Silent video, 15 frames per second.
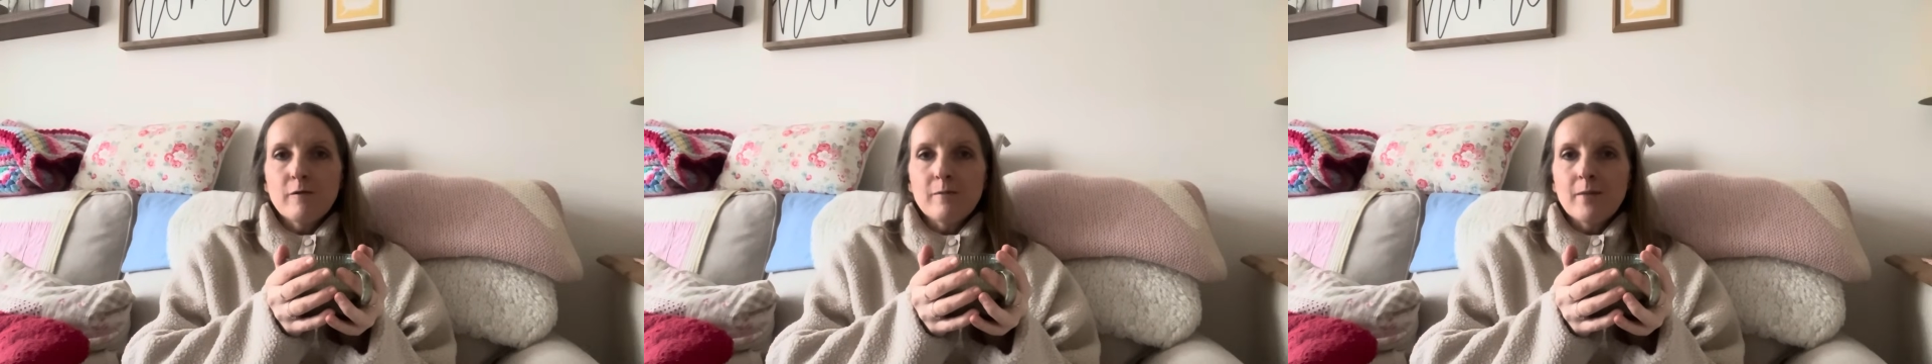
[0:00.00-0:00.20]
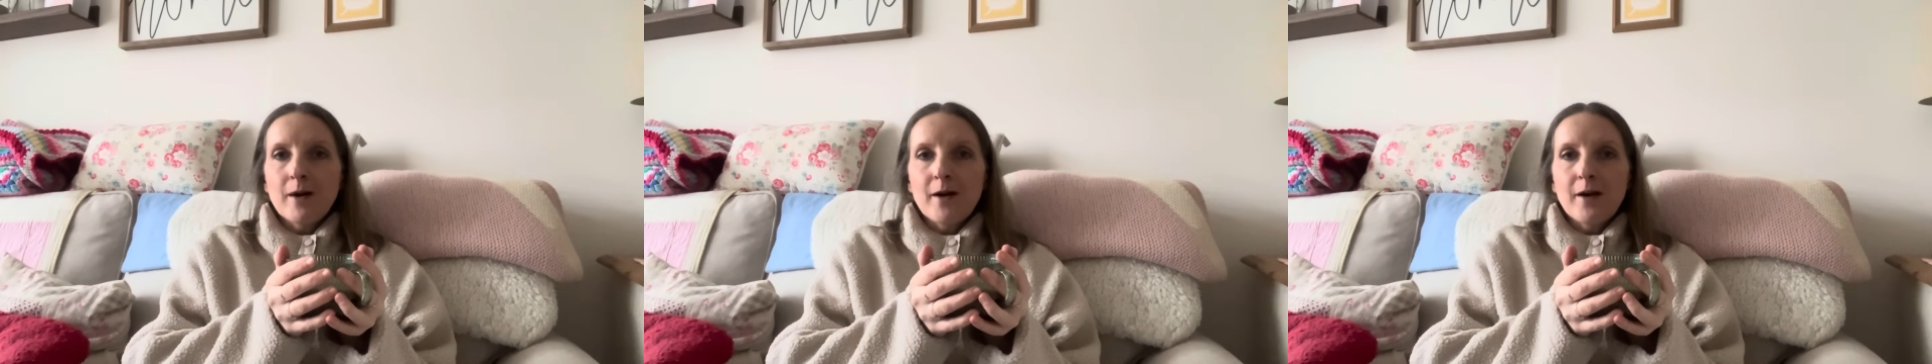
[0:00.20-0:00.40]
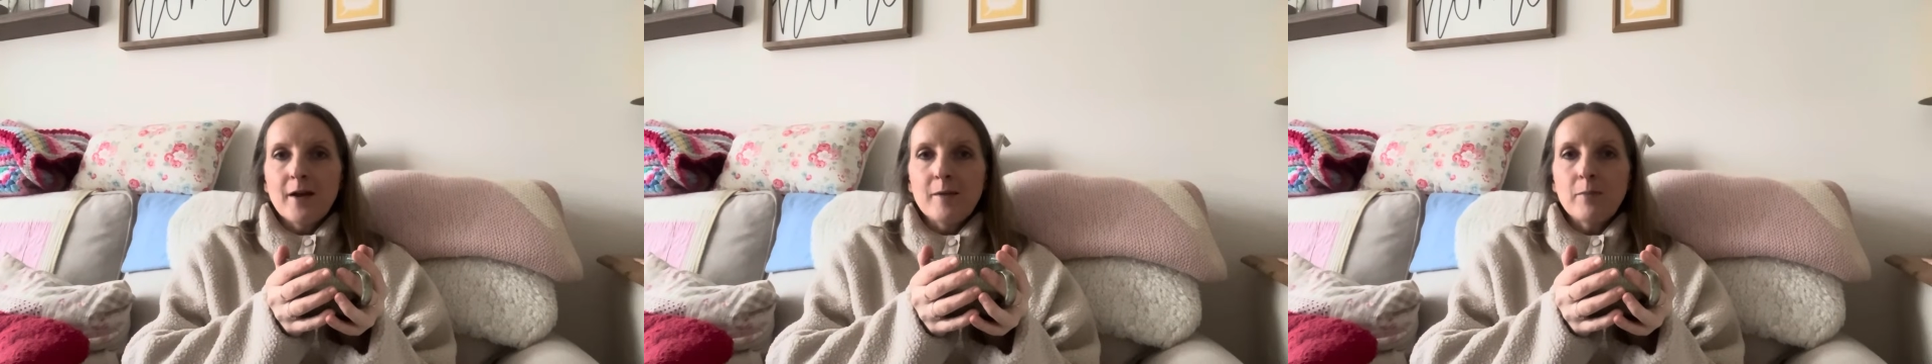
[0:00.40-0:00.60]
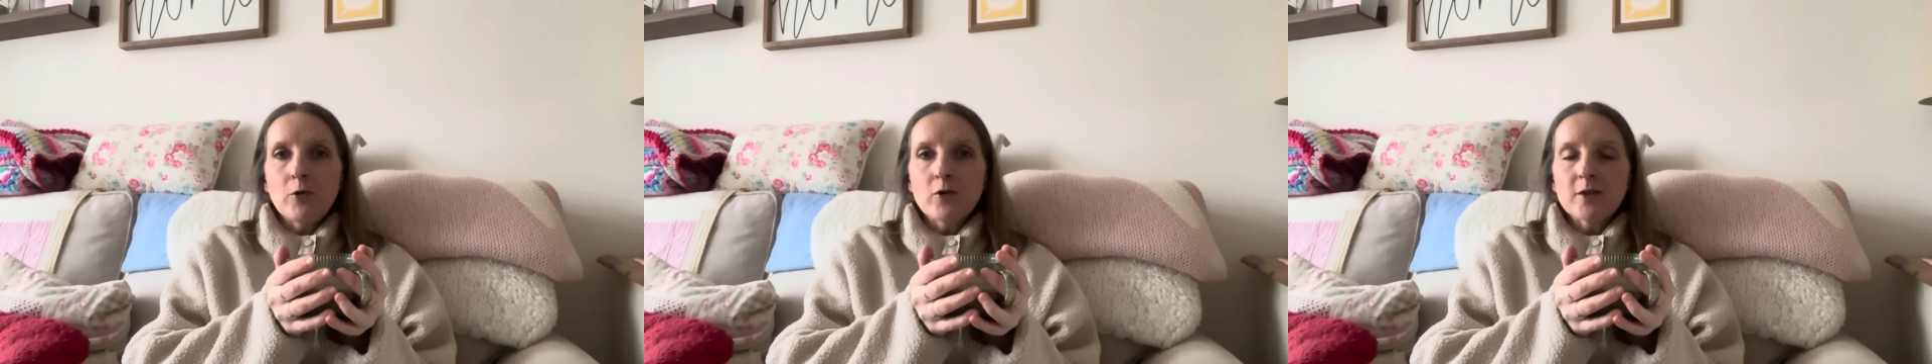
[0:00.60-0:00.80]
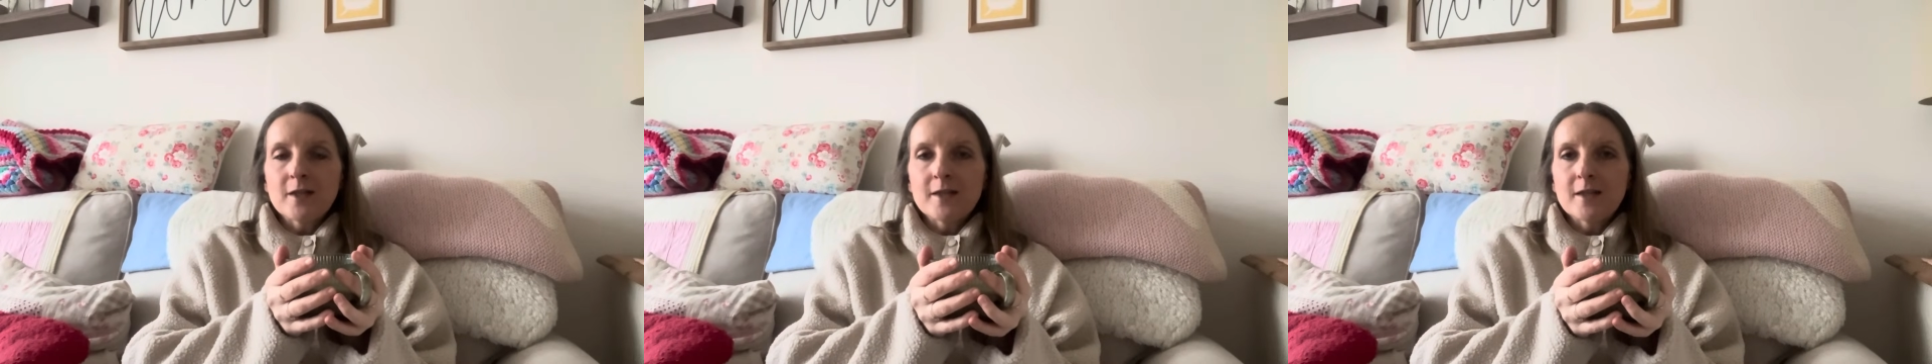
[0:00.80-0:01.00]
my
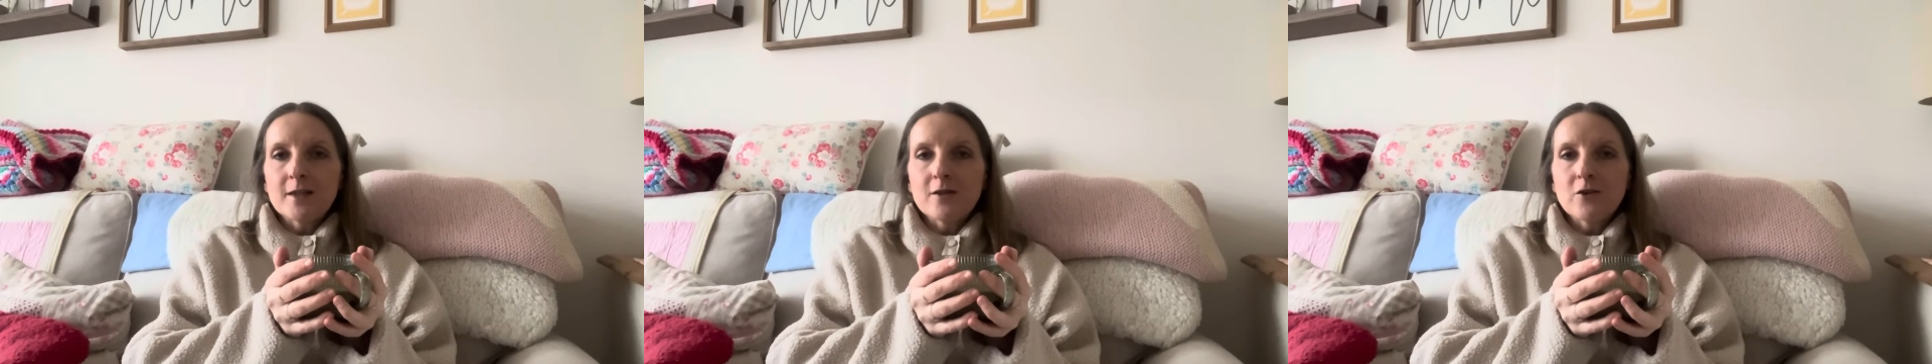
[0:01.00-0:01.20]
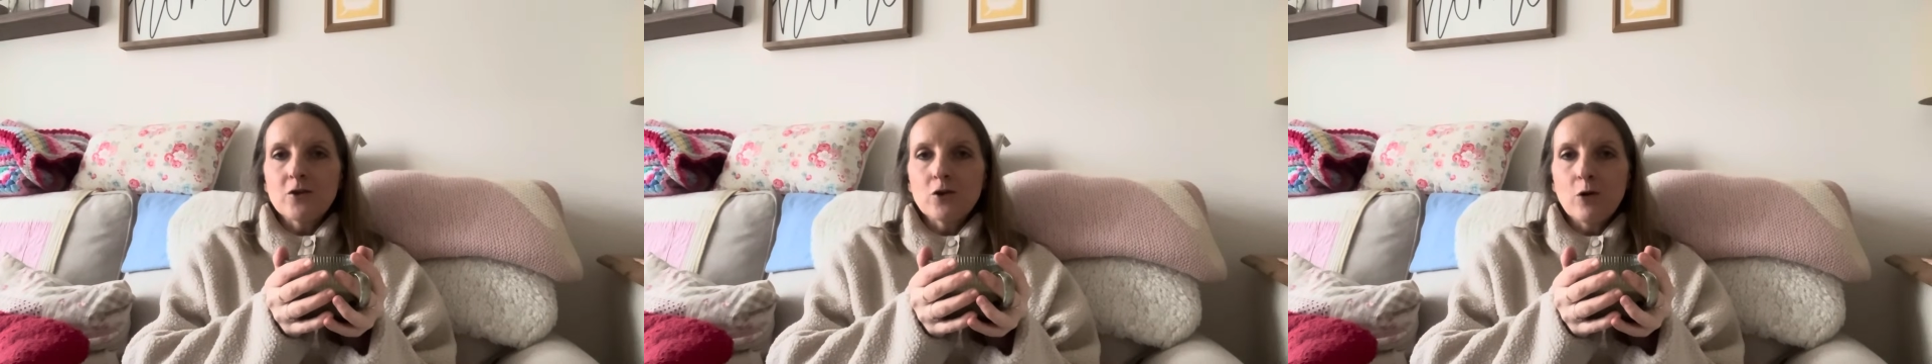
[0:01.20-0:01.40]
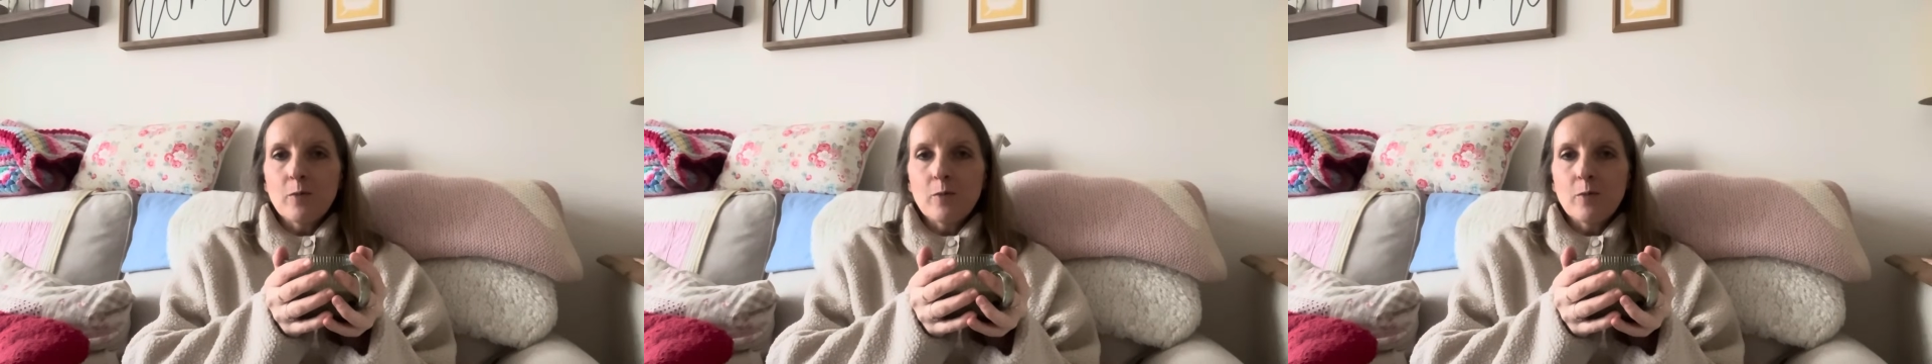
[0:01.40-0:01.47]
boxes in the shop